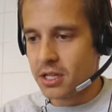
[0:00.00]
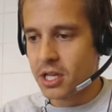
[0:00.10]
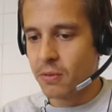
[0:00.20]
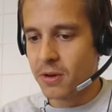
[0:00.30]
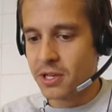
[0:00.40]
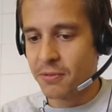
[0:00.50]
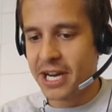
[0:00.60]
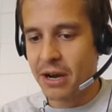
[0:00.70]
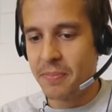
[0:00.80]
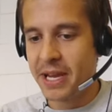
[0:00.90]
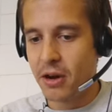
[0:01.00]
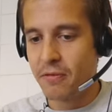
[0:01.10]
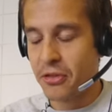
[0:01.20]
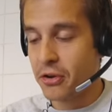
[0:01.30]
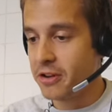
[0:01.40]
Hubs? So so we're now a bit
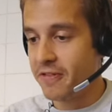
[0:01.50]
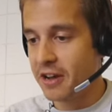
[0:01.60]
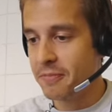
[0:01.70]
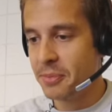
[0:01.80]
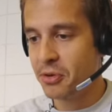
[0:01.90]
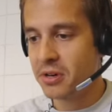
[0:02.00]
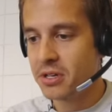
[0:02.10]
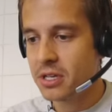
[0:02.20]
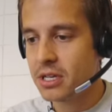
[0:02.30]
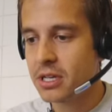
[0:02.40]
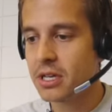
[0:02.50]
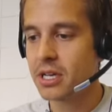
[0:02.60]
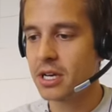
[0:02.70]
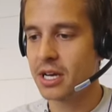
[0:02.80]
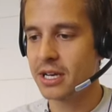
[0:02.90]
over 35 people.
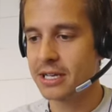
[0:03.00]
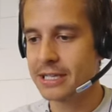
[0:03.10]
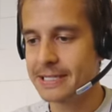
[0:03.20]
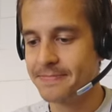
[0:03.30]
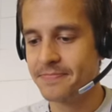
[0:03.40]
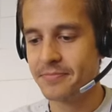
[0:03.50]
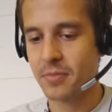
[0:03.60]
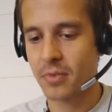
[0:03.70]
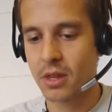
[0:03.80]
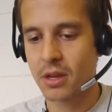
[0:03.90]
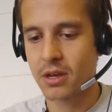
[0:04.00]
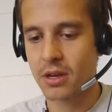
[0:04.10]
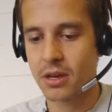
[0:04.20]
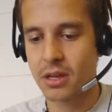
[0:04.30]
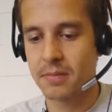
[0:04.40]
Um,
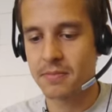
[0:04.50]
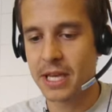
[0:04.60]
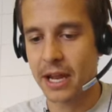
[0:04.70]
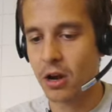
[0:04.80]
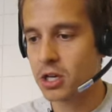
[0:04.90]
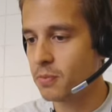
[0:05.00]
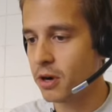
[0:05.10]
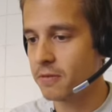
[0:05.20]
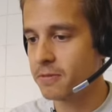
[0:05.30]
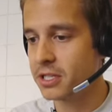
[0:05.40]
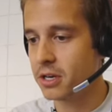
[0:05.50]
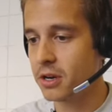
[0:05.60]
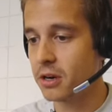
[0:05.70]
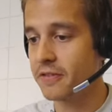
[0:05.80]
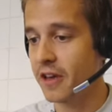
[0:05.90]
uh, yeah, a large part of which are,
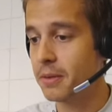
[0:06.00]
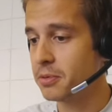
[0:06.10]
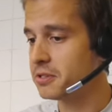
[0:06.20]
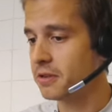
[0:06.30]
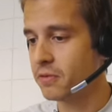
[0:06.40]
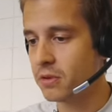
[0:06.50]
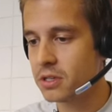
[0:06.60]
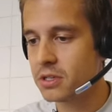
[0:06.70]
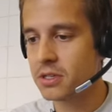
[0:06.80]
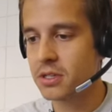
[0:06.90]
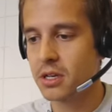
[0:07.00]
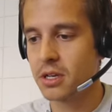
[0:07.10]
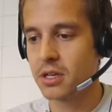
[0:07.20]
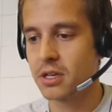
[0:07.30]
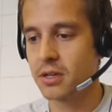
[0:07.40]
are developers, of course,
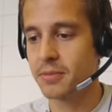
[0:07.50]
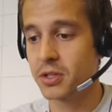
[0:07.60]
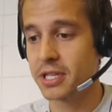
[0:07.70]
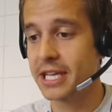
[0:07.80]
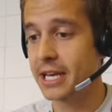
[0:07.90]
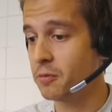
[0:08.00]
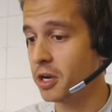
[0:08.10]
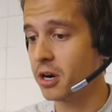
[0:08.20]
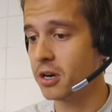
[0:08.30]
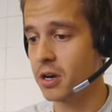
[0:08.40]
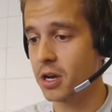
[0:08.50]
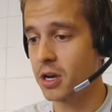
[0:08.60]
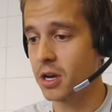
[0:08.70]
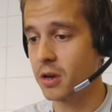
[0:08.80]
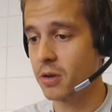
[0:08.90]
uh, because in the end we are
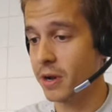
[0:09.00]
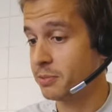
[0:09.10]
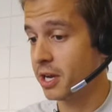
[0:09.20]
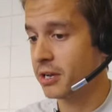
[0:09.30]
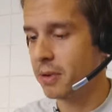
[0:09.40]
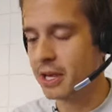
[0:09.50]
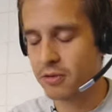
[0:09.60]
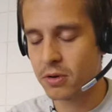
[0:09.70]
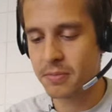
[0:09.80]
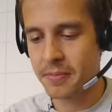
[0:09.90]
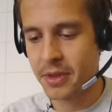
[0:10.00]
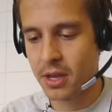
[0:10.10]
a, a website, a platform.